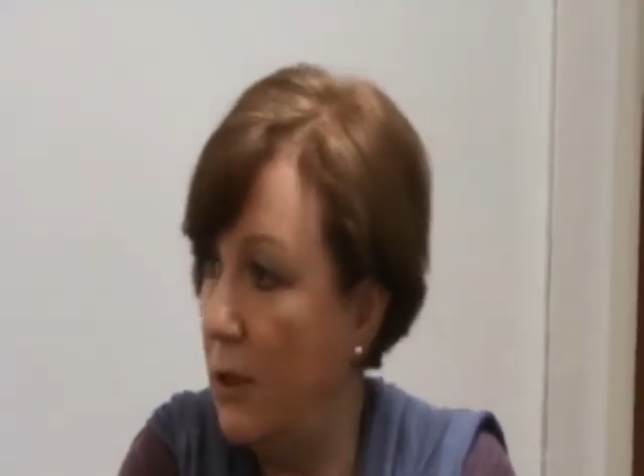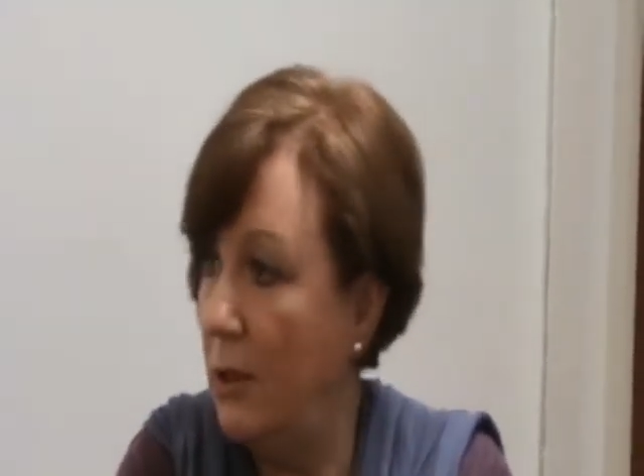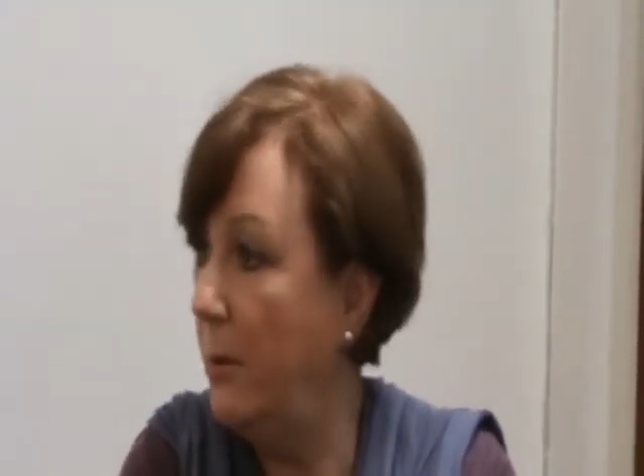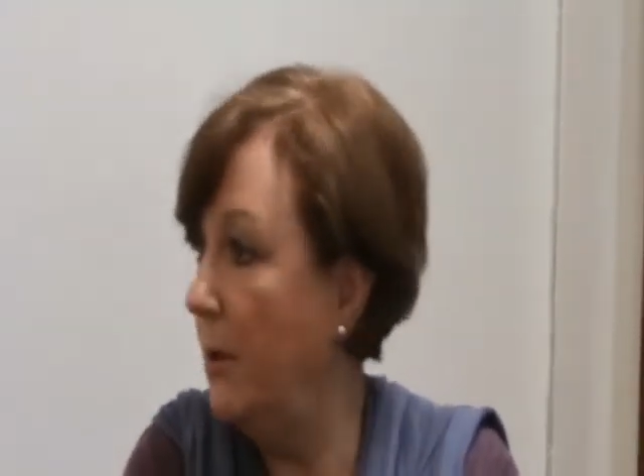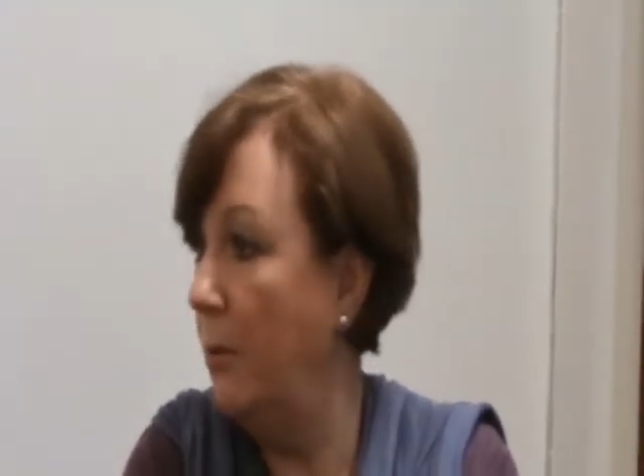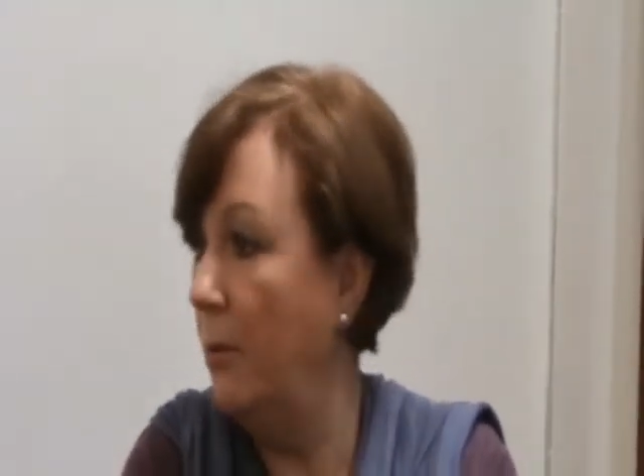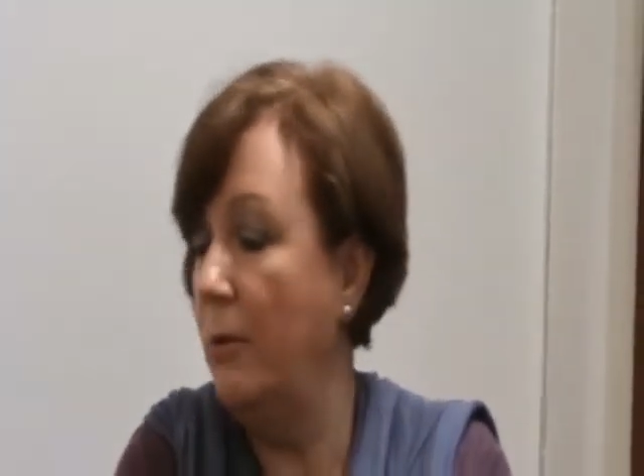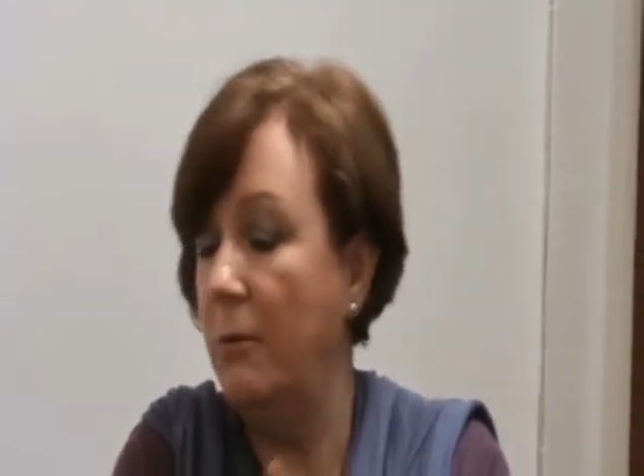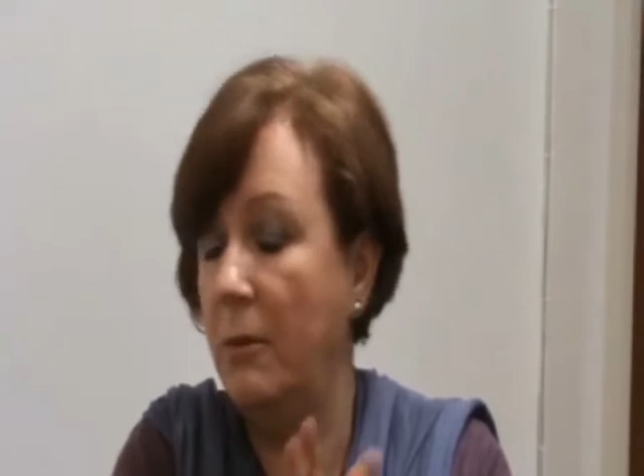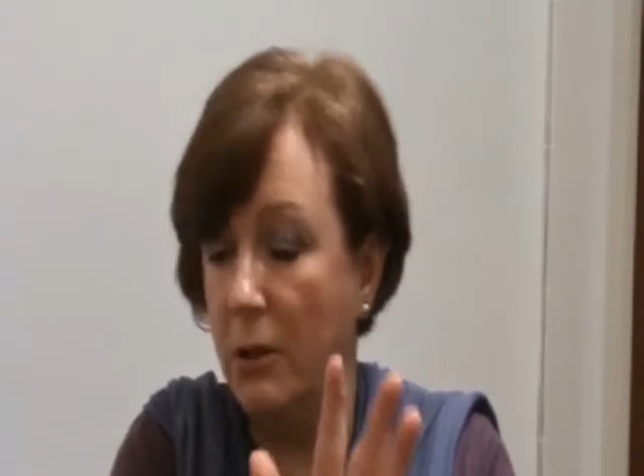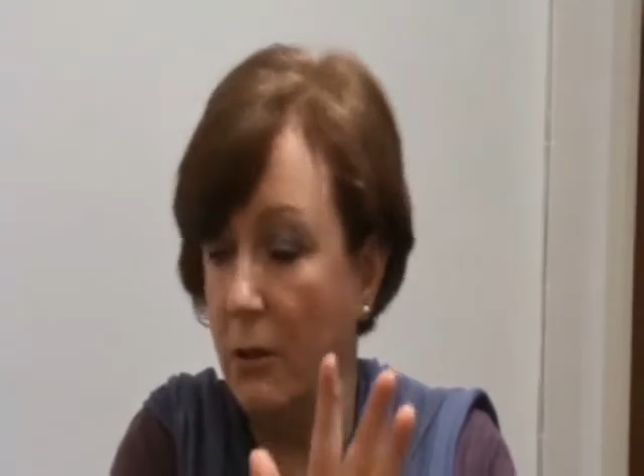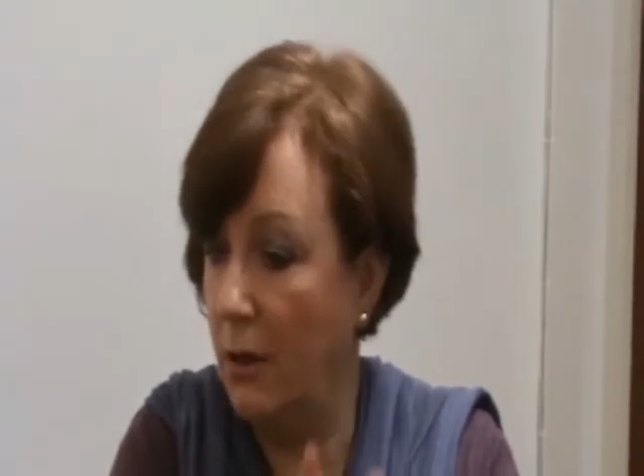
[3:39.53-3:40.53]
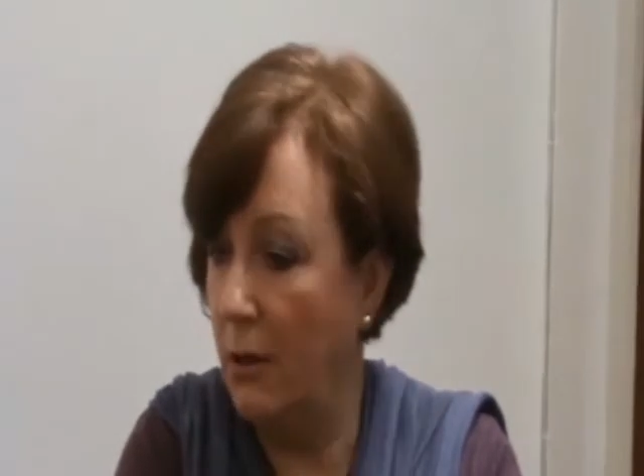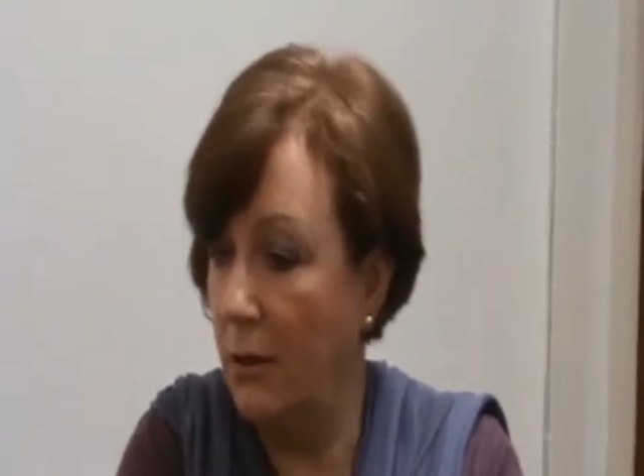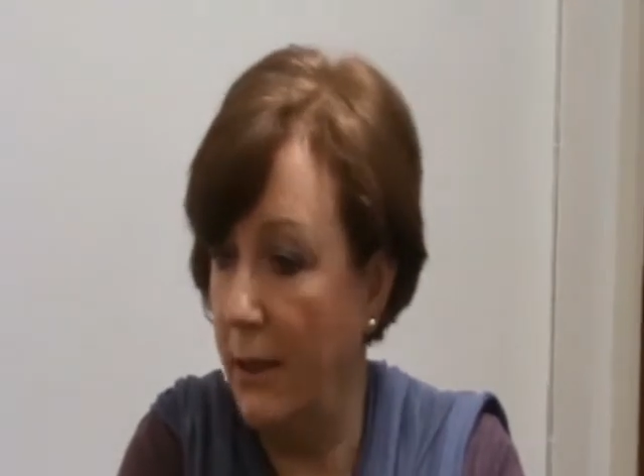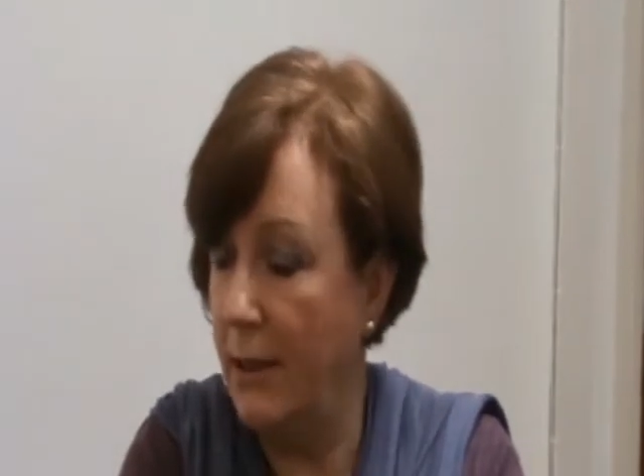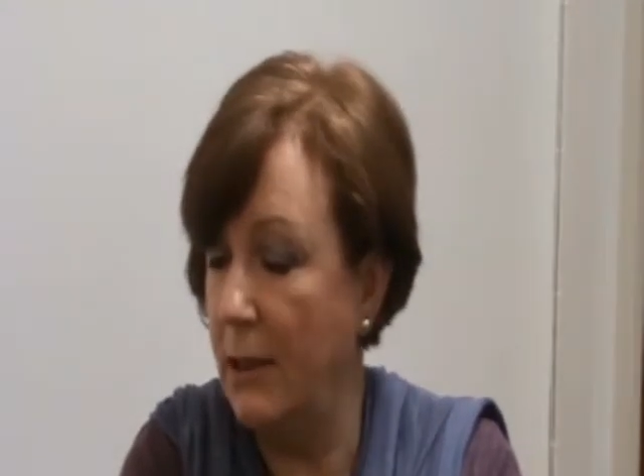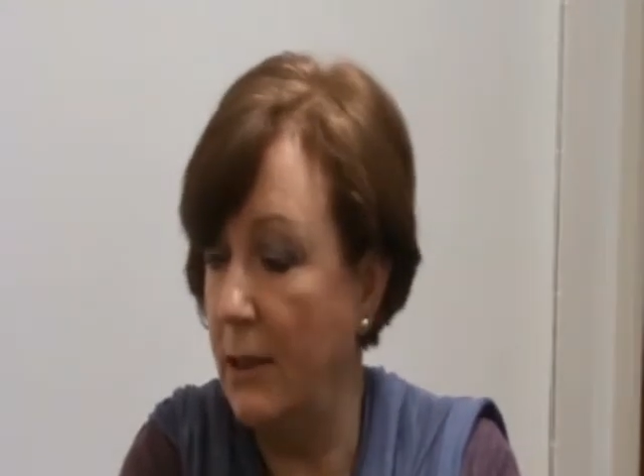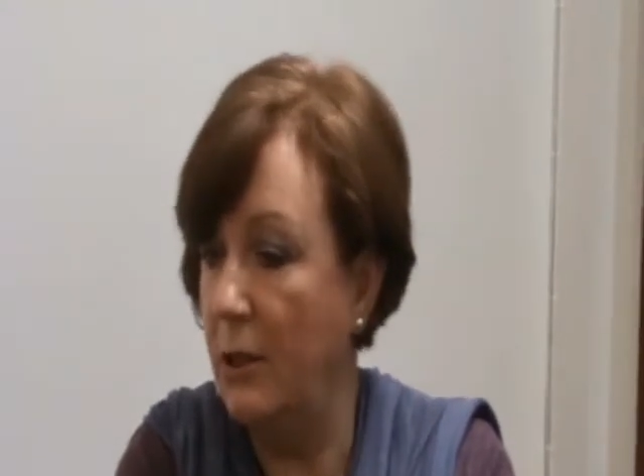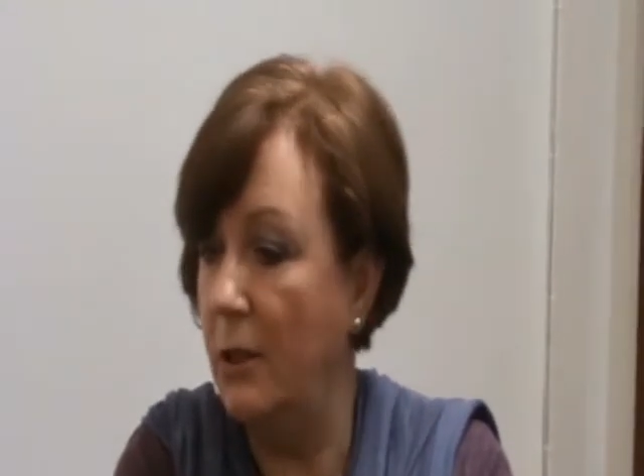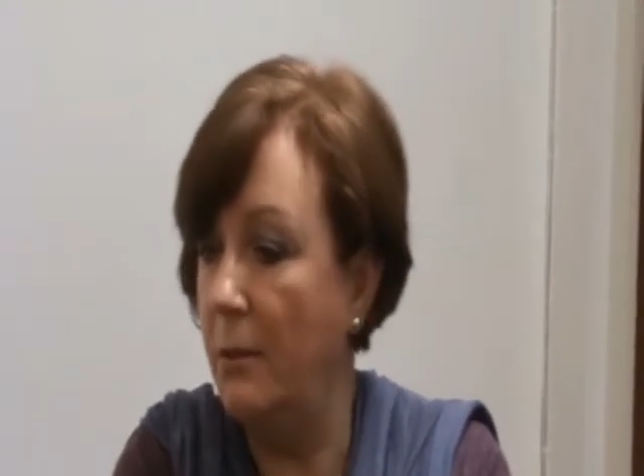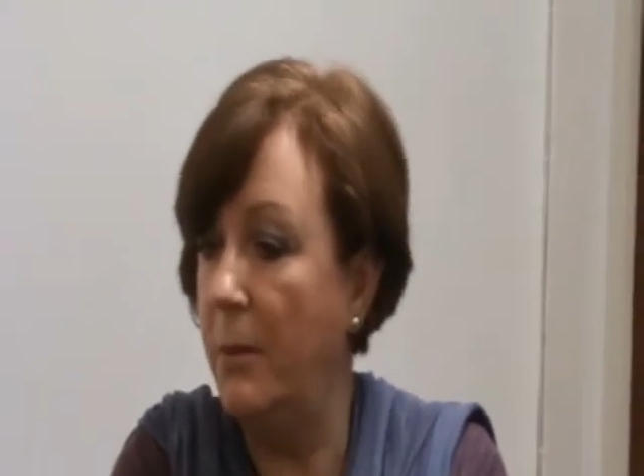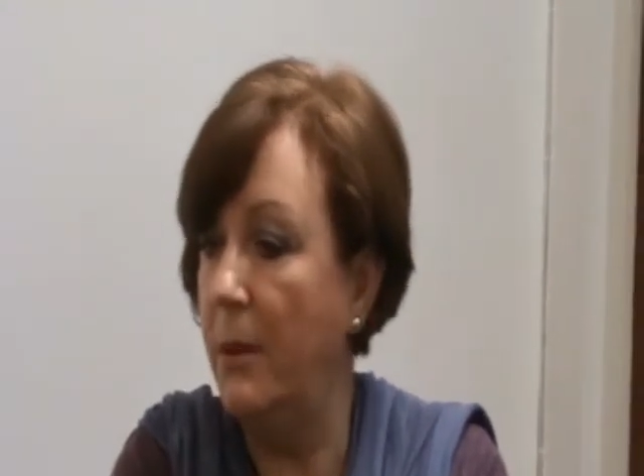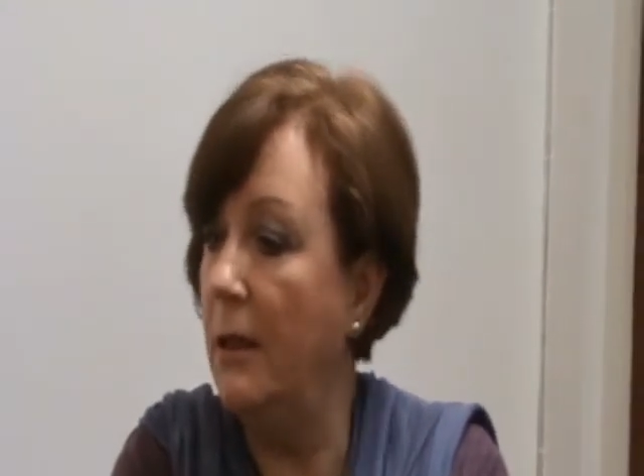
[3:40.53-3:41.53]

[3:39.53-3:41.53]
appointment and you can't get into the GP,